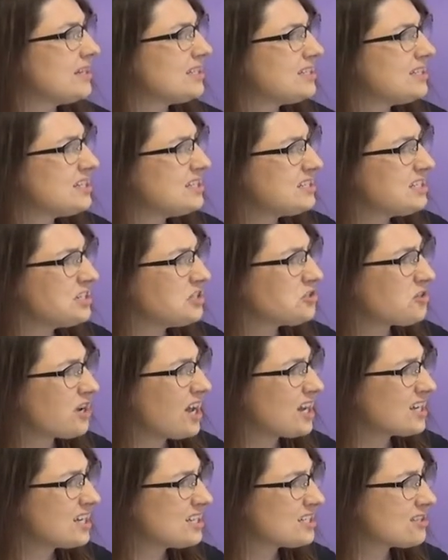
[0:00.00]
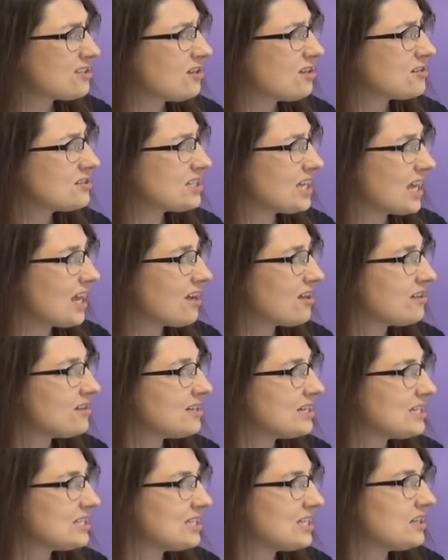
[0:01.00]
Does he drag his long tail?
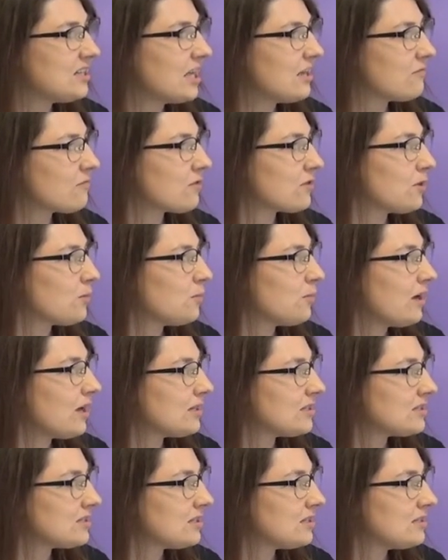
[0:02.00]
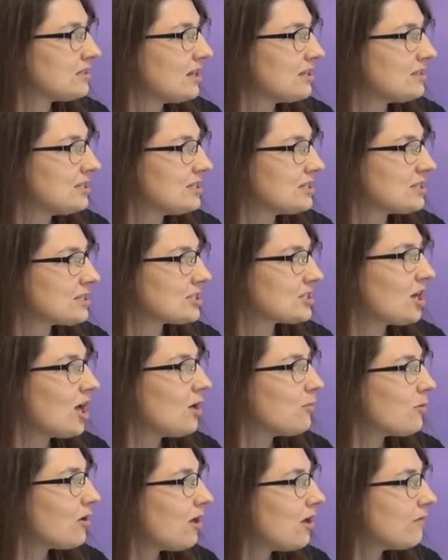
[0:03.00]
Is he late for the bus? Does he
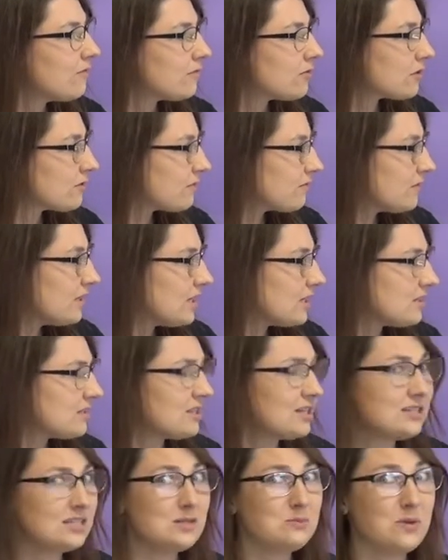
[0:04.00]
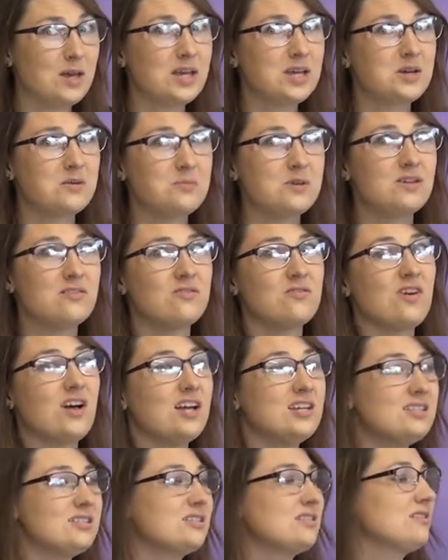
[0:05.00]
stomp all 4 feet? Does he make a big
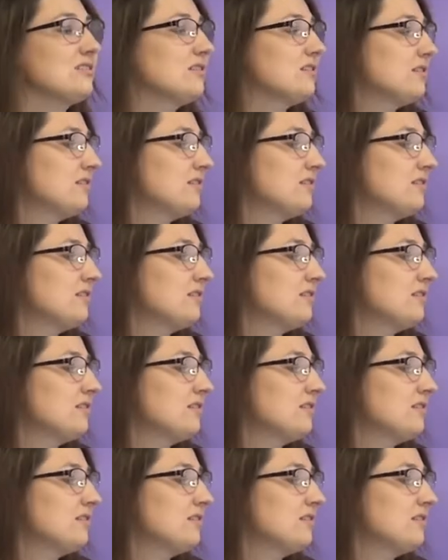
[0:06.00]
fuss?